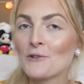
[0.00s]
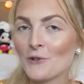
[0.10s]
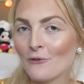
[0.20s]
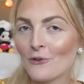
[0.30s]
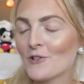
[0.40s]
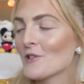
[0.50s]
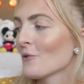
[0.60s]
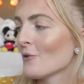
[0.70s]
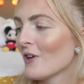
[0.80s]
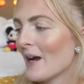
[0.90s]
So first
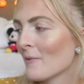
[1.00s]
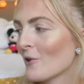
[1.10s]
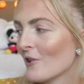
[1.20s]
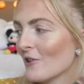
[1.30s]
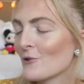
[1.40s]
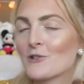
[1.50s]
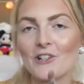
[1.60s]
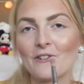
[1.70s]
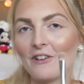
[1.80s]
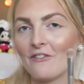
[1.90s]
of all, I'm going to
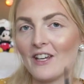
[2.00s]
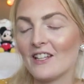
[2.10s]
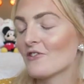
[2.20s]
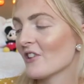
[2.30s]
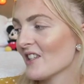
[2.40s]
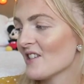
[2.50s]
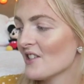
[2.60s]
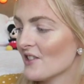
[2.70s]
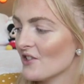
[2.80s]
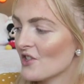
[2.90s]
start with a
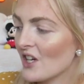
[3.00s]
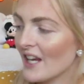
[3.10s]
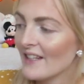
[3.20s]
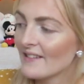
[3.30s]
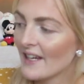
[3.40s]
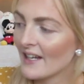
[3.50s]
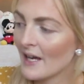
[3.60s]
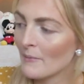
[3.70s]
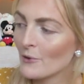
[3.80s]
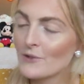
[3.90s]
transition shade, and
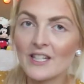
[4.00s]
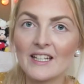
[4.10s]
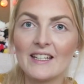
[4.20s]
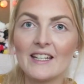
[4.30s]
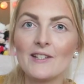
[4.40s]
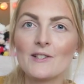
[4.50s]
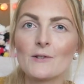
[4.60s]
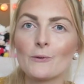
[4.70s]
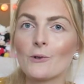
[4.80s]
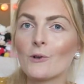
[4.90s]
I'm using these
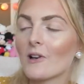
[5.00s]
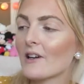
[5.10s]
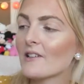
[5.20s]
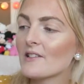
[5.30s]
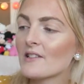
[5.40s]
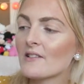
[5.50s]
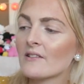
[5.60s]
two colors.